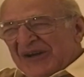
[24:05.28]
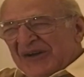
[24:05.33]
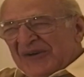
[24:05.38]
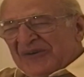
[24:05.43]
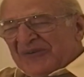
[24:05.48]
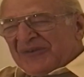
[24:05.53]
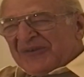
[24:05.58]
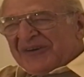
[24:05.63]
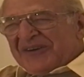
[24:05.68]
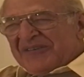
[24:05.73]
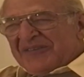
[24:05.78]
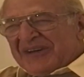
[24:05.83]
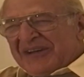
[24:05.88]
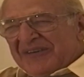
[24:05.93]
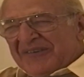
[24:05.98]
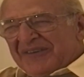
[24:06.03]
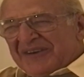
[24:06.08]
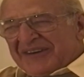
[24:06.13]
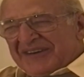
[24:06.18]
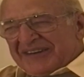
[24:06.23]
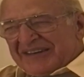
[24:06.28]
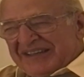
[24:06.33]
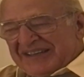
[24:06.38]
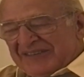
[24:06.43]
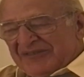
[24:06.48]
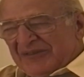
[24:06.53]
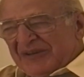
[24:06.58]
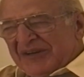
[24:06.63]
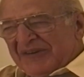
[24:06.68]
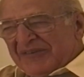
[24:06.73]
we
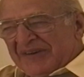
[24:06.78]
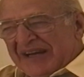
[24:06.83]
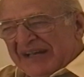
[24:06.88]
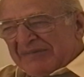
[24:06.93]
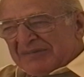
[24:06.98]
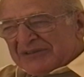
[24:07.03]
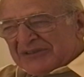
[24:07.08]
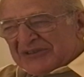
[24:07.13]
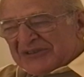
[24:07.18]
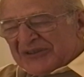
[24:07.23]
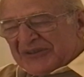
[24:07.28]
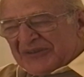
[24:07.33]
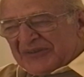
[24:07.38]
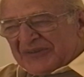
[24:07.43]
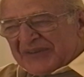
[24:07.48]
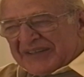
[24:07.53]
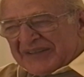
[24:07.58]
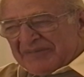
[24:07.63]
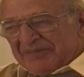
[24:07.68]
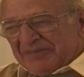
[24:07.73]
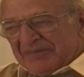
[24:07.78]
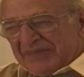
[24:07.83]
were able to